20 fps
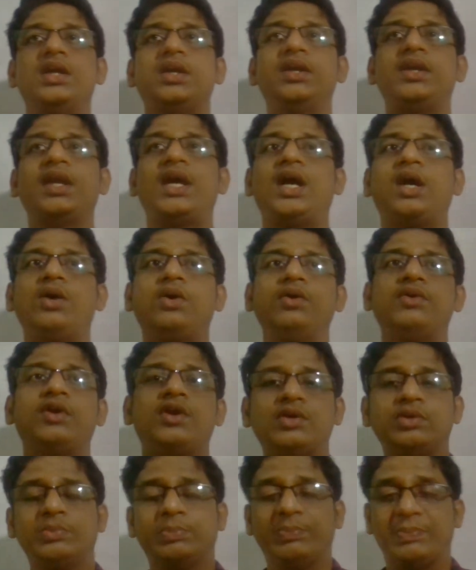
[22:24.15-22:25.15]

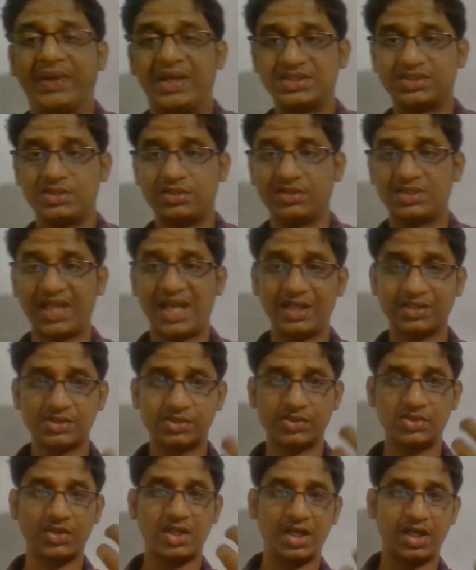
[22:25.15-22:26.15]
Now based thanks
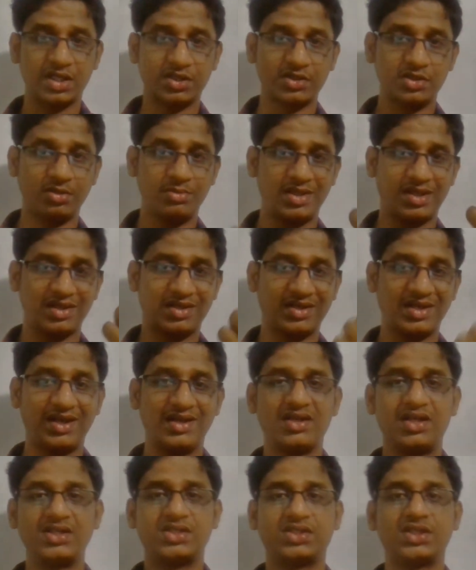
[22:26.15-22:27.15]
to conductometric
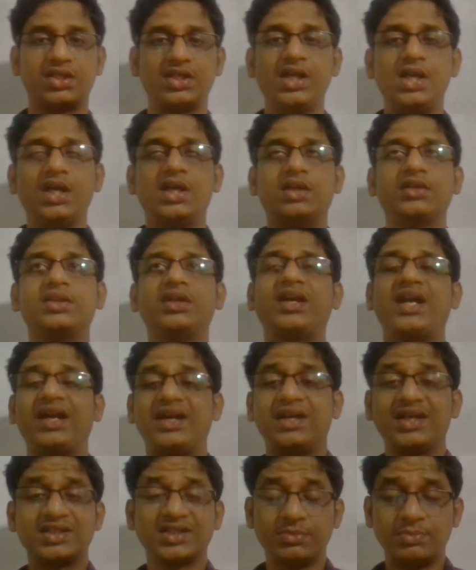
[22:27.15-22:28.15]
titration, the
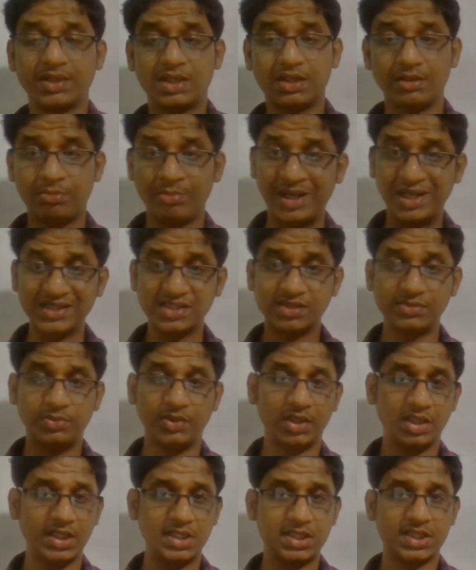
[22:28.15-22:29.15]
titration become much
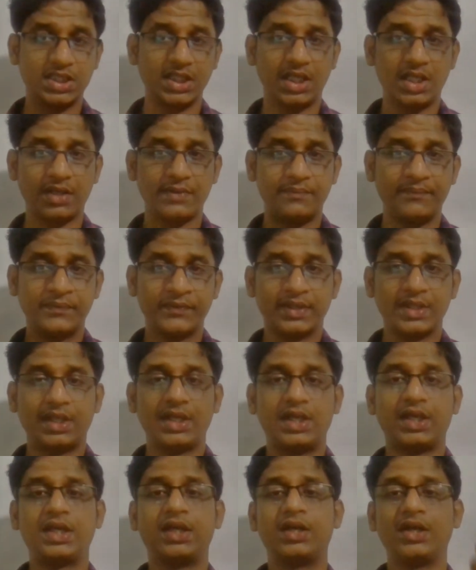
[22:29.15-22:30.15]
more easier,
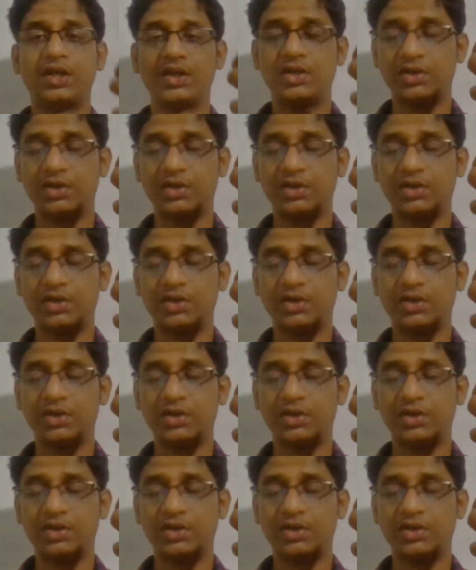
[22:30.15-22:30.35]
and